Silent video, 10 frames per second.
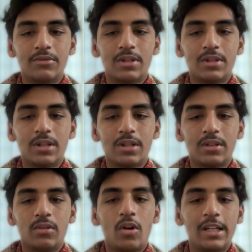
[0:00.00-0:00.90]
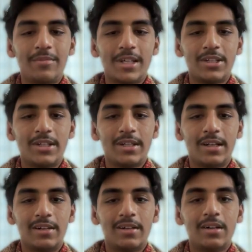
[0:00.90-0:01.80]
a normal image
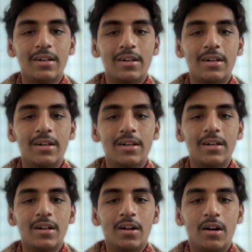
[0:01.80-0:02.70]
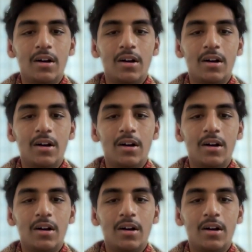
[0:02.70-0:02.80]
here or